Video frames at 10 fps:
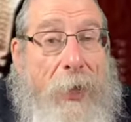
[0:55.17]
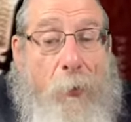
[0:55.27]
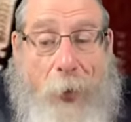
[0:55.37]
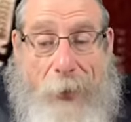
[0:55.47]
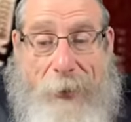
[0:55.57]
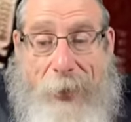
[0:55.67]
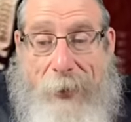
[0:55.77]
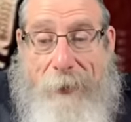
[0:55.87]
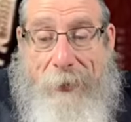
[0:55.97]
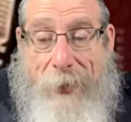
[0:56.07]
where it
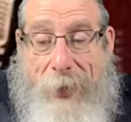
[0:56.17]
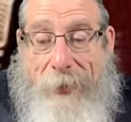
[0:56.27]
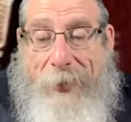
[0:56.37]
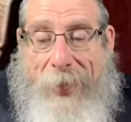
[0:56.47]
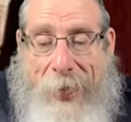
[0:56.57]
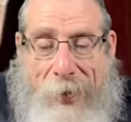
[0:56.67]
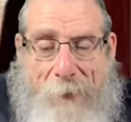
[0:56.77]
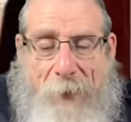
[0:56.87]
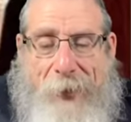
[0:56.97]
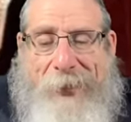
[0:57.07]
says that
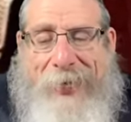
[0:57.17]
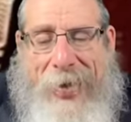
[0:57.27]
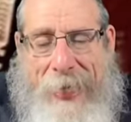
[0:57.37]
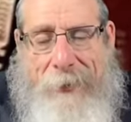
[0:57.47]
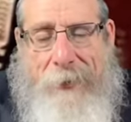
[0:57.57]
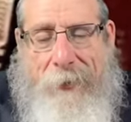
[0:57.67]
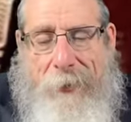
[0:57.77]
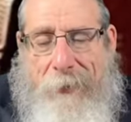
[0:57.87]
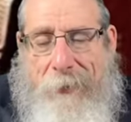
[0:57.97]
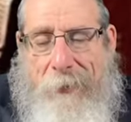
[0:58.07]
after he
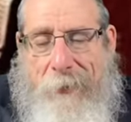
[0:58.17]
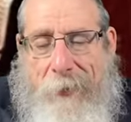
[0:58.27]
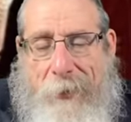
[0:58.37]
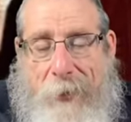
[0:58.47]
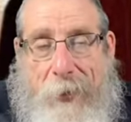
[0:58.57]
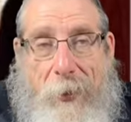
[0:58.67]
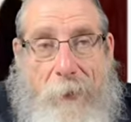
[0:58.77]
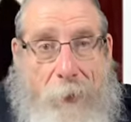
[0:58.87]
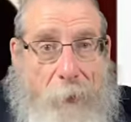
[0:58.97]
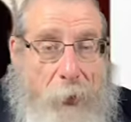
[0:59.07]
exited
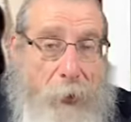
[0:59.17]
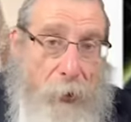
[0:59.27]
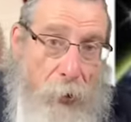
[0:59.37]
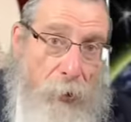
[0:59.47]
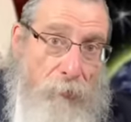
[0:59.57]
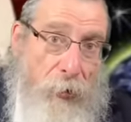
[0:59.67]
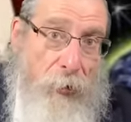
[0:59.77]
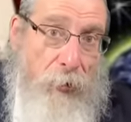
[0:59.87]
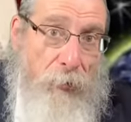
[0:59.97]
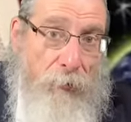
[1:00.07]
from the Kodesh
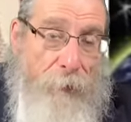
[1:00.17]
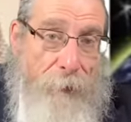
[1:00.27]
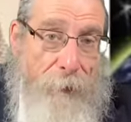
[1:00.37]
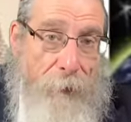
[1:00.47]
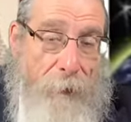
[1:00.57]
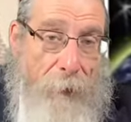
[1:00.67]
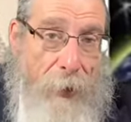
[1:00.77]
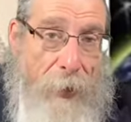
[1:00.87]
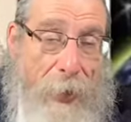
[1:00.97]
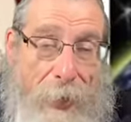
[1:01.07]
HaKadoshim,
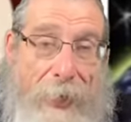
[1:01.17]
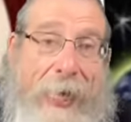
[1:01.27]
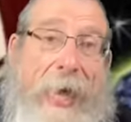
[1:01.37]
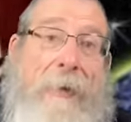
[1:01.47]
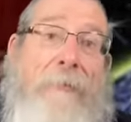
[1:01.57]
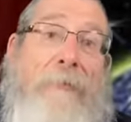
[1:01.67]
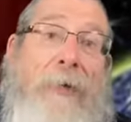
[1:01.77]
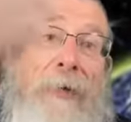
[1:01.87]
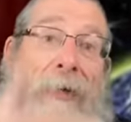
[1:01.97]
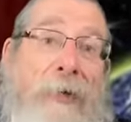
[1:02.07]
he came
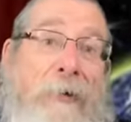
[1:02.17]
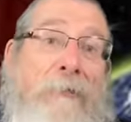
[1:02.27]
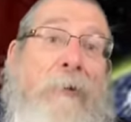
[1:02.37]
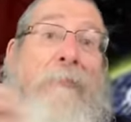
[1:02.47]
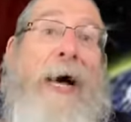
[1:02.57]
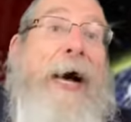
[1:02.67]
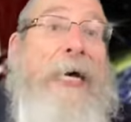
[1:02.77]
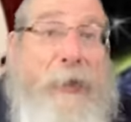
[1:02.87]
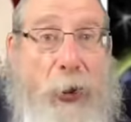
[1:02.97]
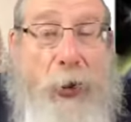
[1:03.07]
from
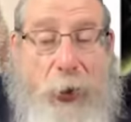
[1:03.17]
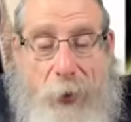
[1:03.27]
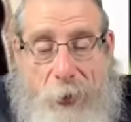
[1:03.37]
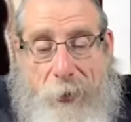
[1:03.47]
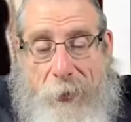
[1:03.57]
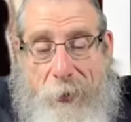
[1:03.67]
behind the curtain.